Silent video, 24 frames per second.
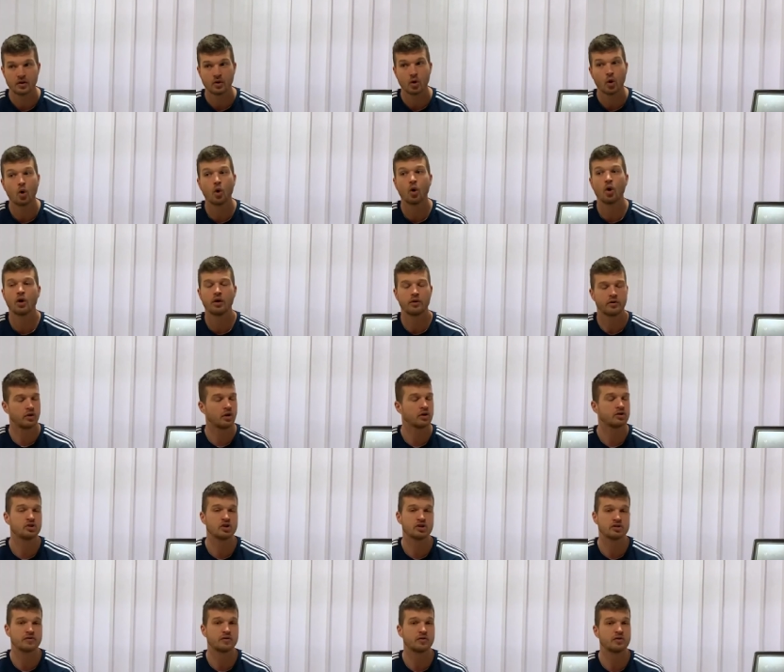all, not
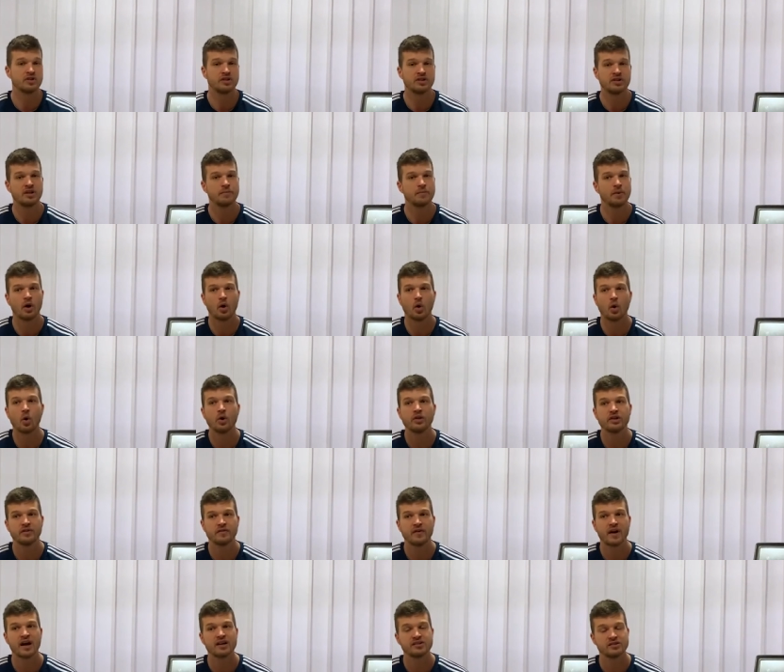just for Nidiba, all
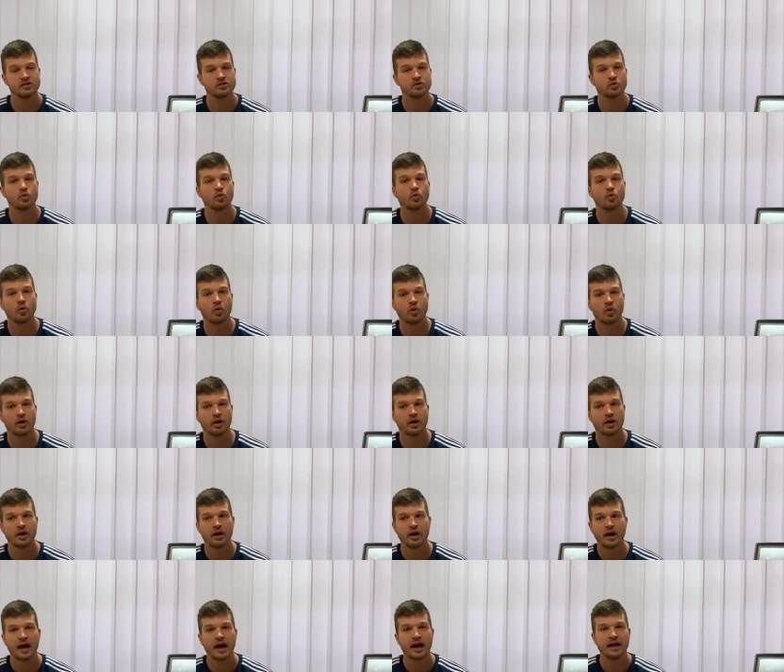devices who work,
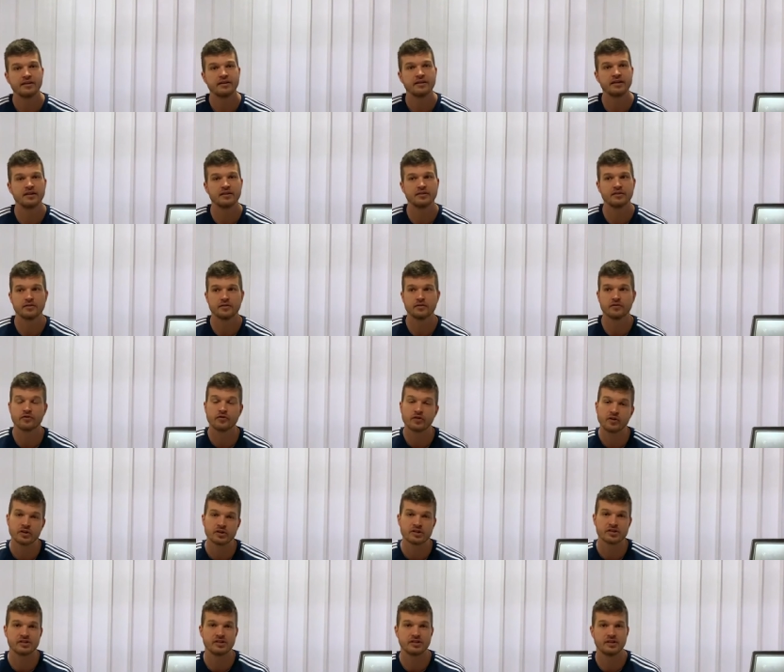I think
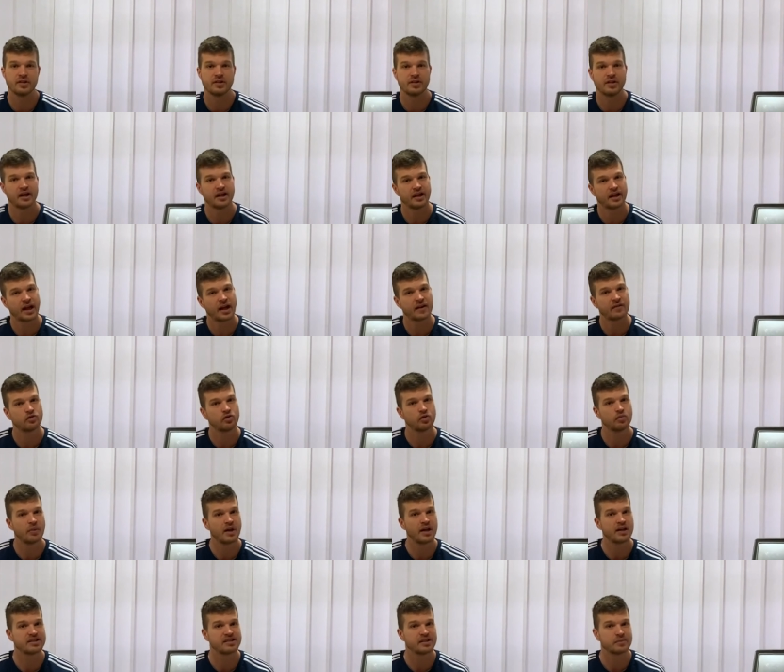firstly they have to
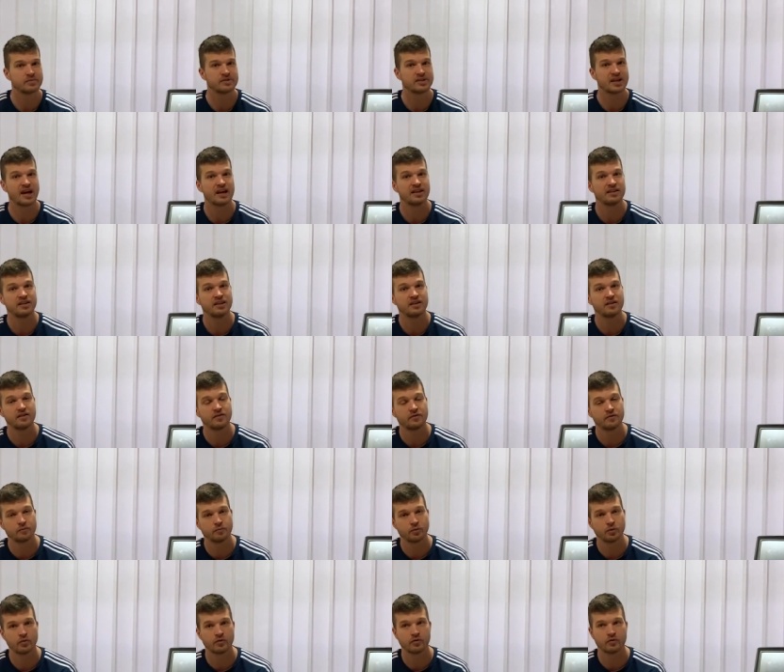make some scientific
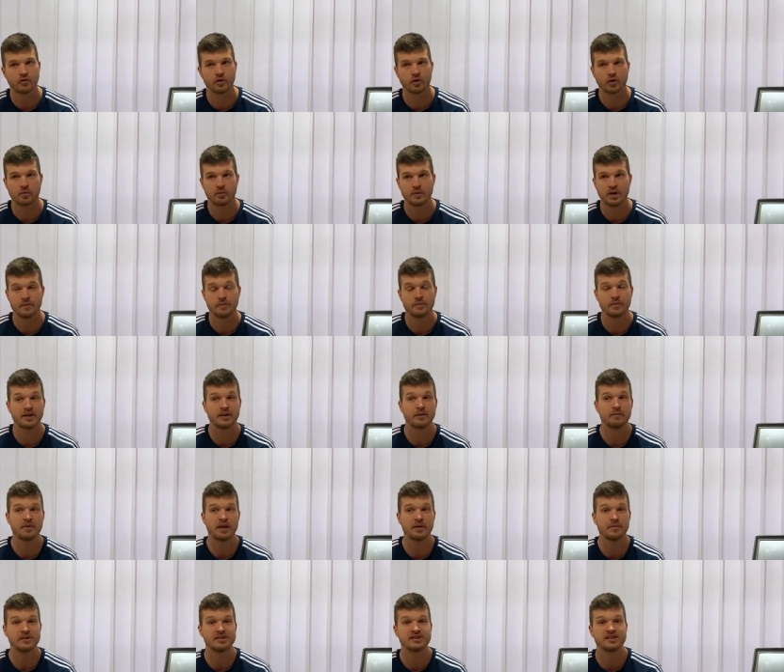proof, or
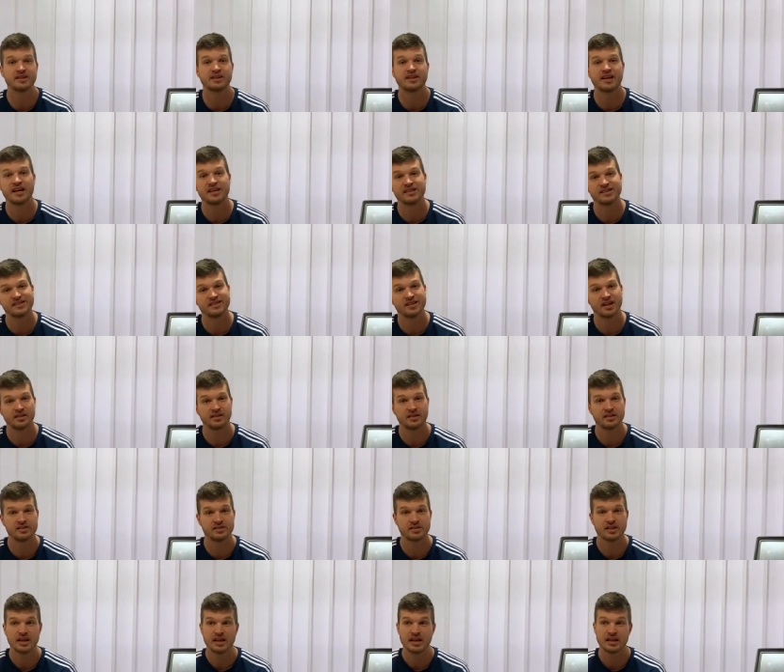maybe some case
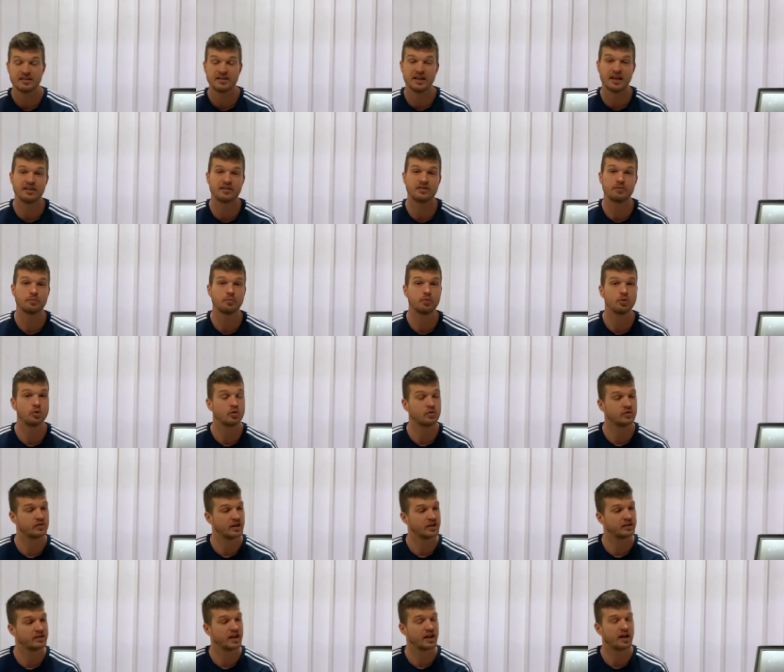studies that prove
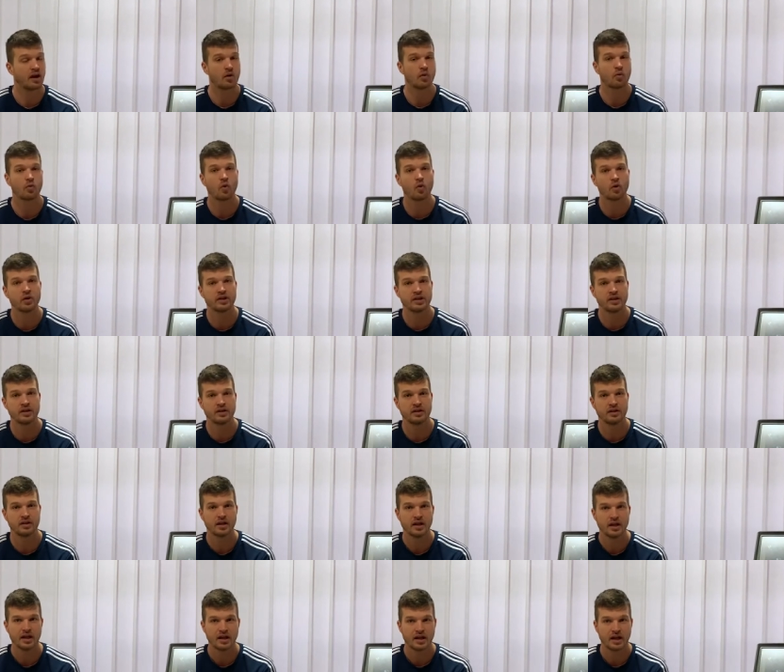that they are working
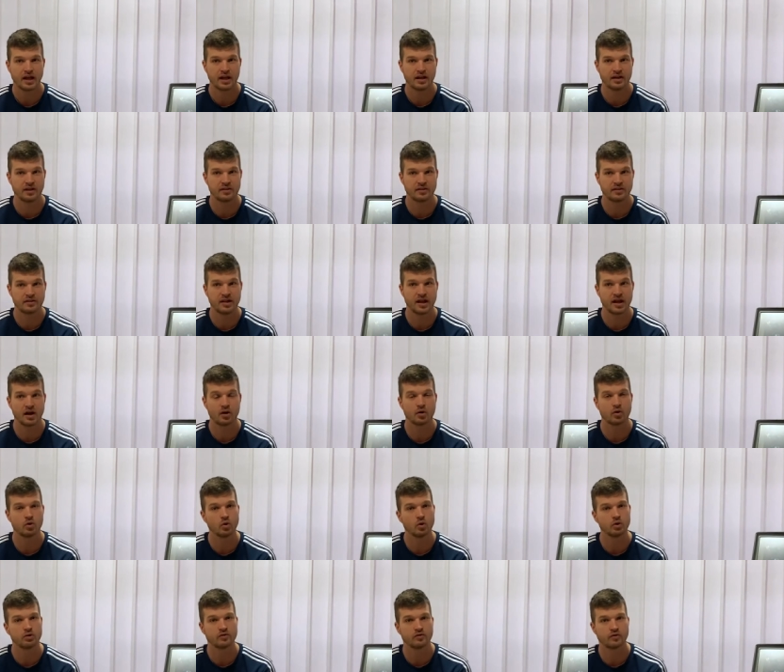and they are
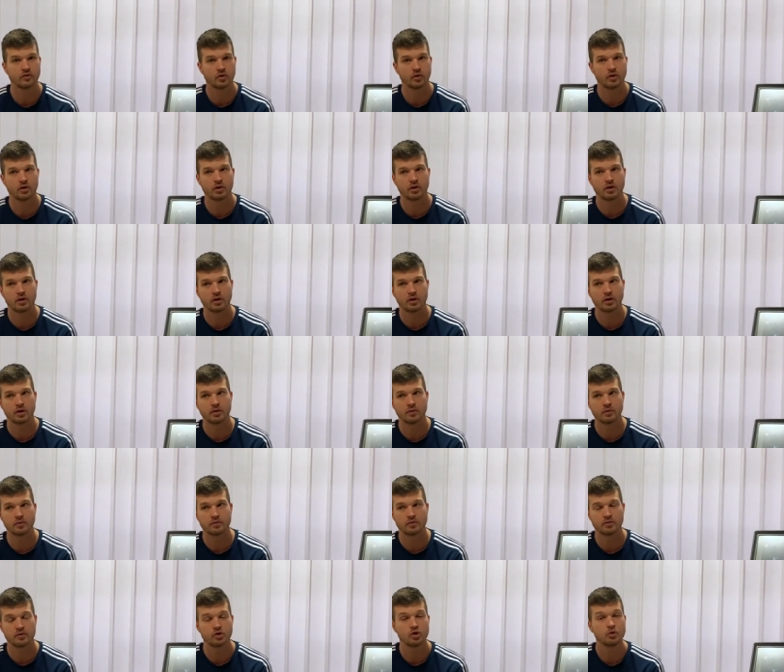good
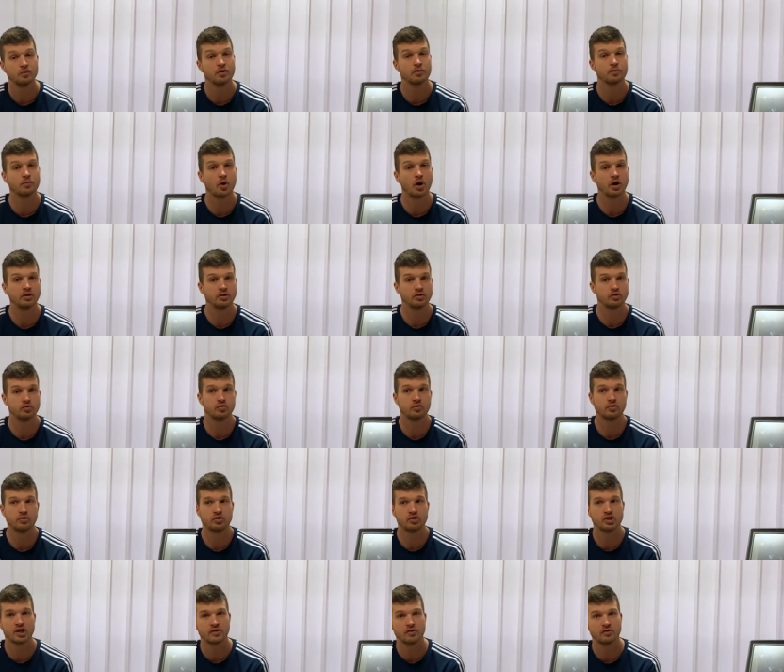for human body to
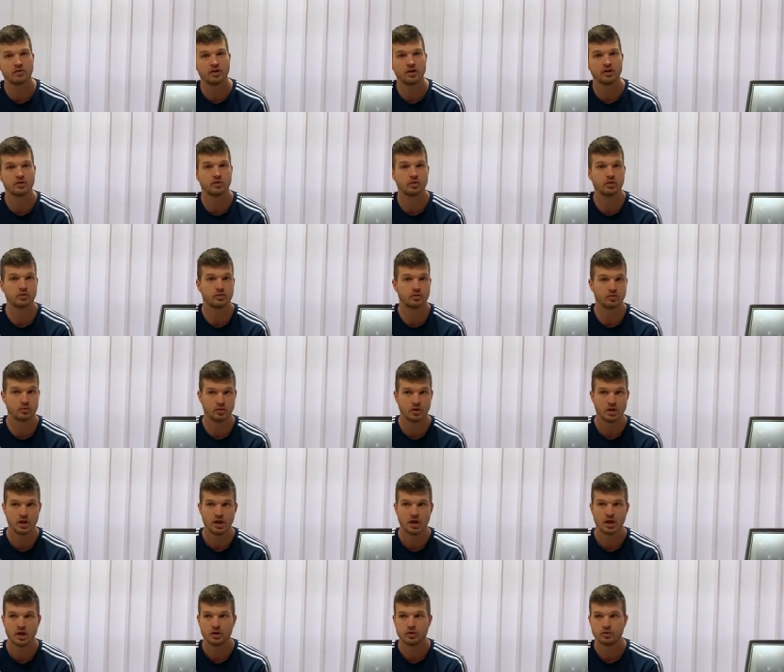regenerate, or to
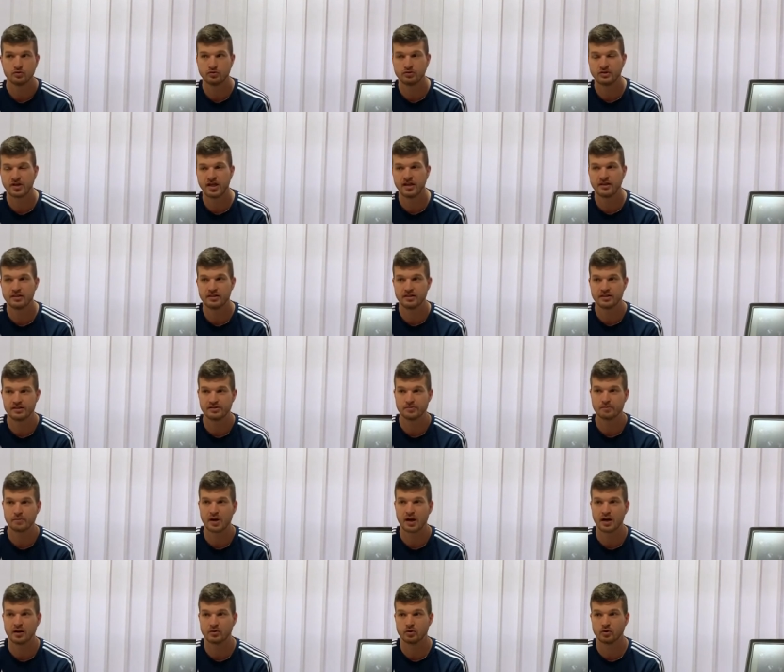take this
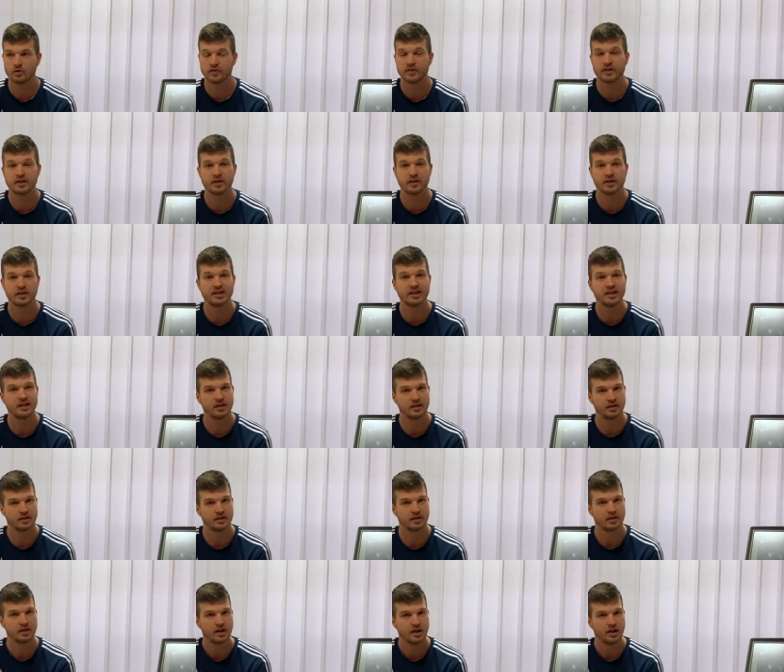part of healing.